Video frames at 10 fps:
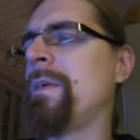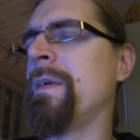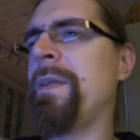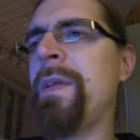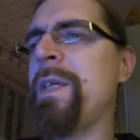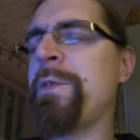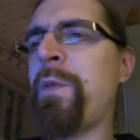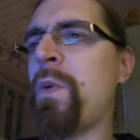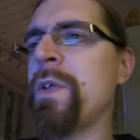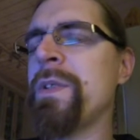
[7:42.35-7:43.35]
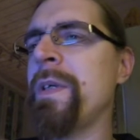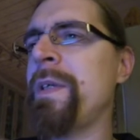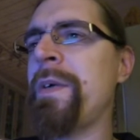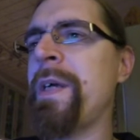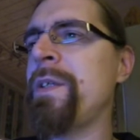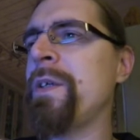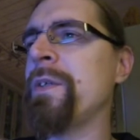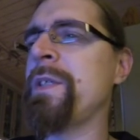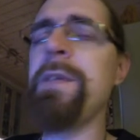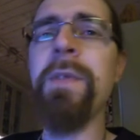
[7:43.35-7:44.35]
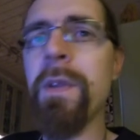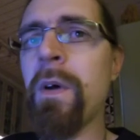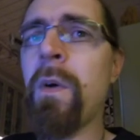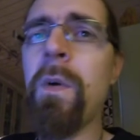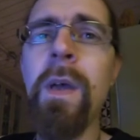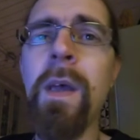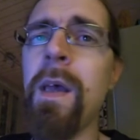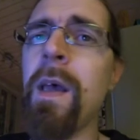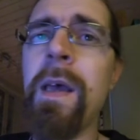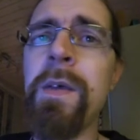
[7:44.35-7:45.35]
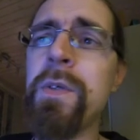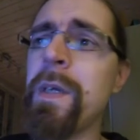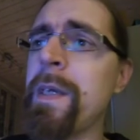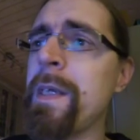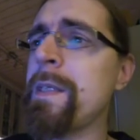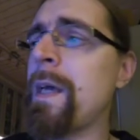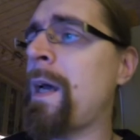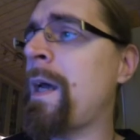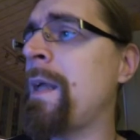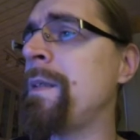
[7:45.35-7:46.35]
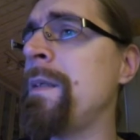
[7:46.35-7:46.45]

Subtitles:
These 4 cylinder engines, even though you can get the